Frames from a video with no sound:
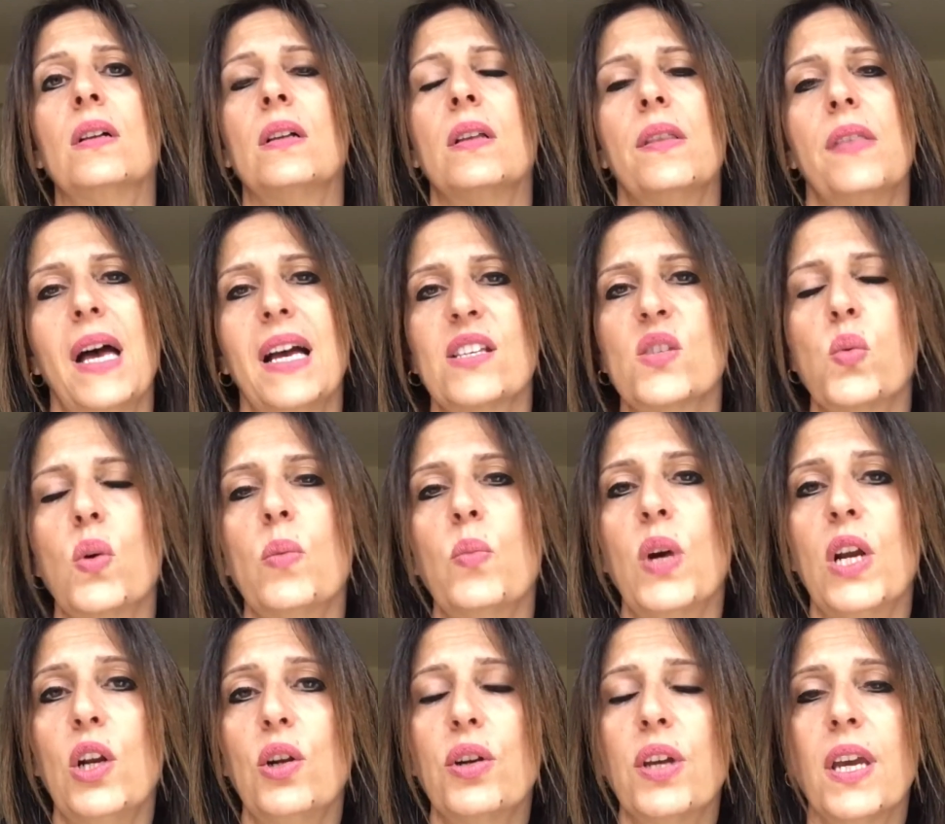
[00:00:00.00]
That's when
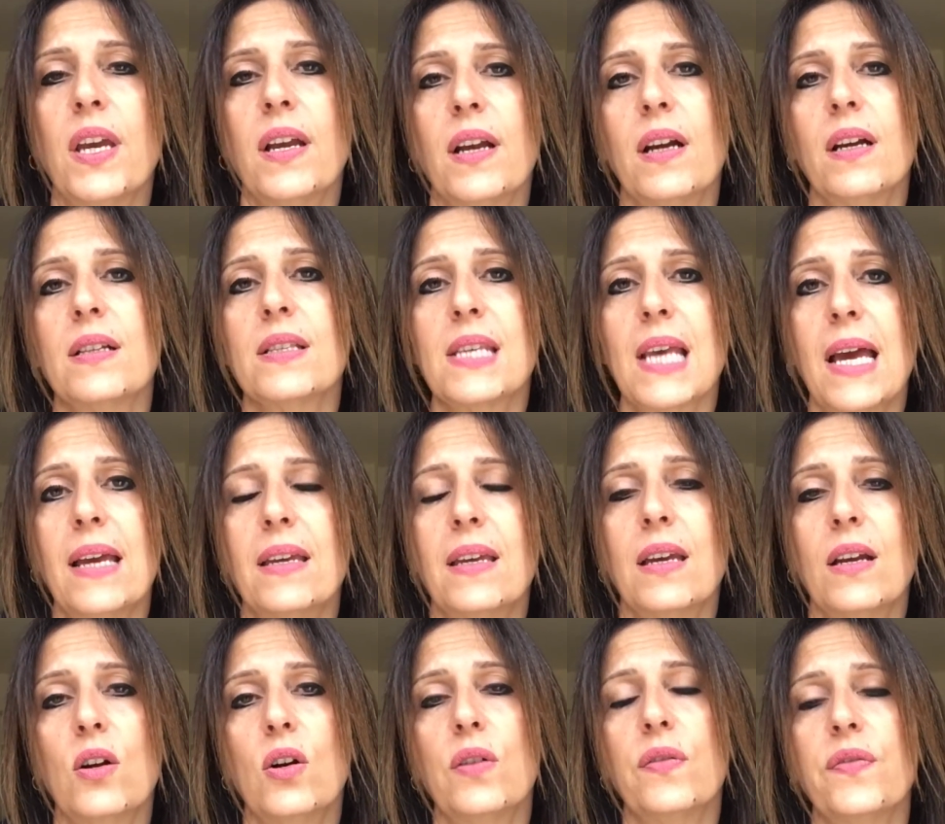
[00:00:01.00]
we're looking at
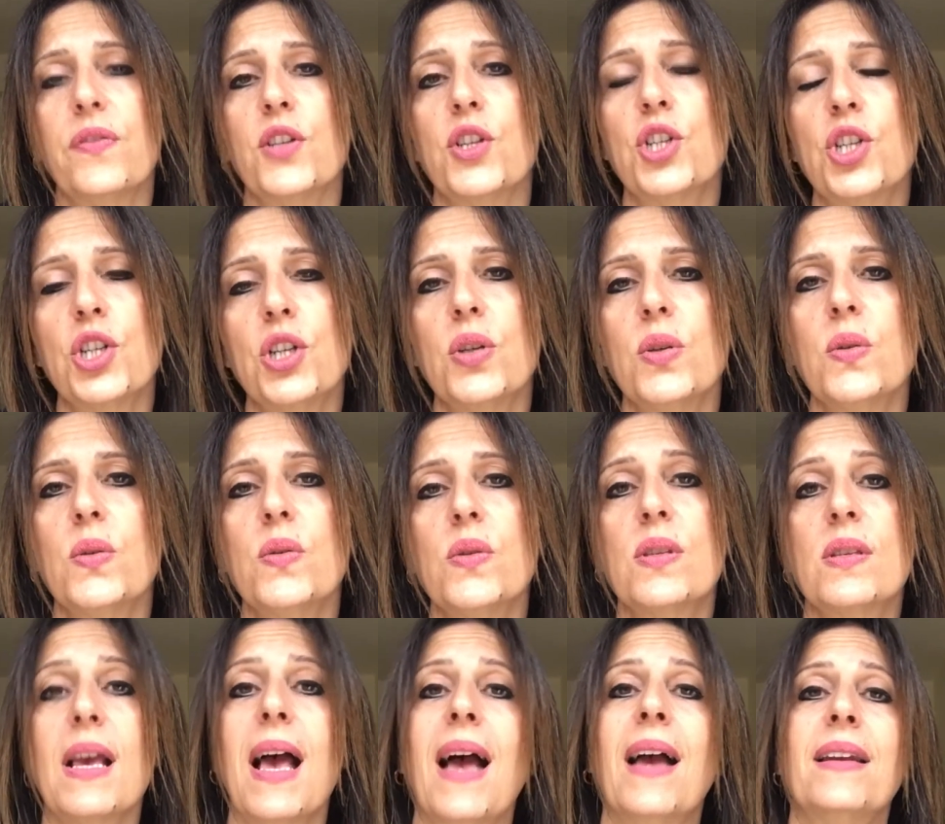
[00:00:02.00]
taking off the
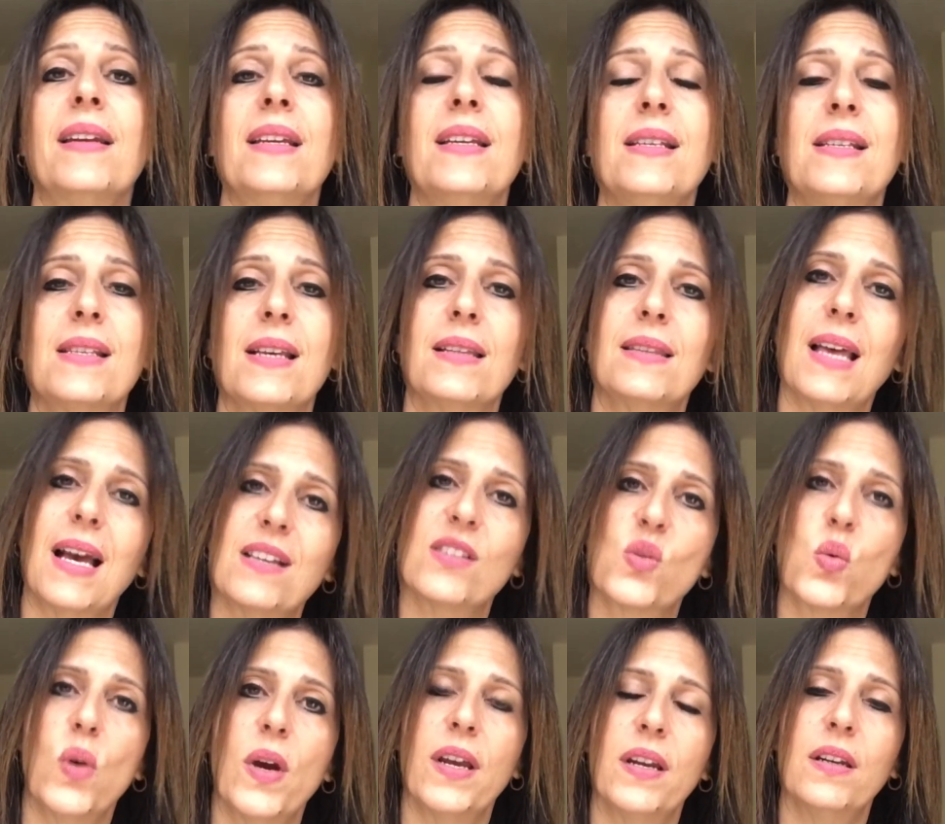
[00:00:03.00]
shoes, and he said
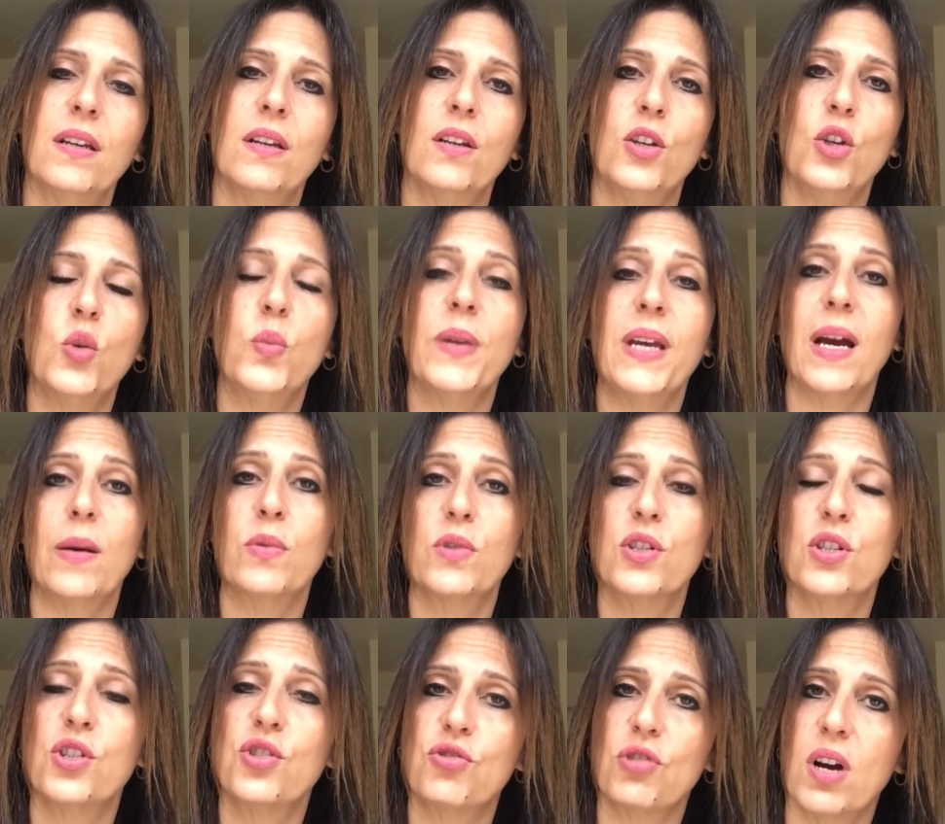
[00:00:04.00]
that's when you'll be able
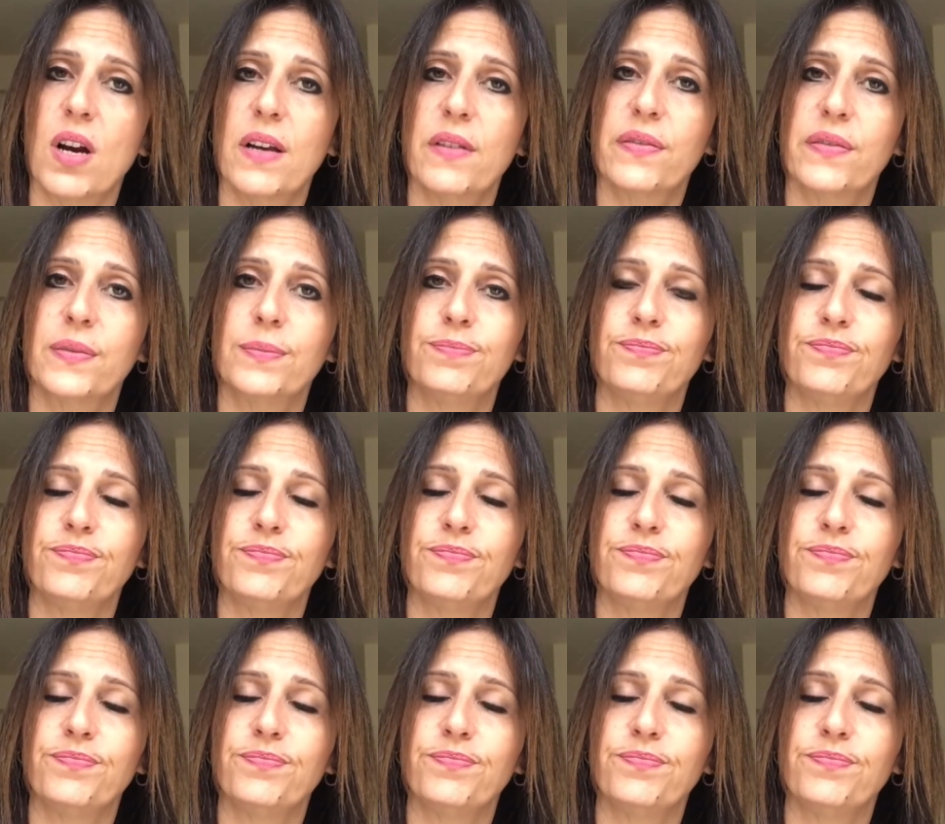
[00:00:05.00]
to drive.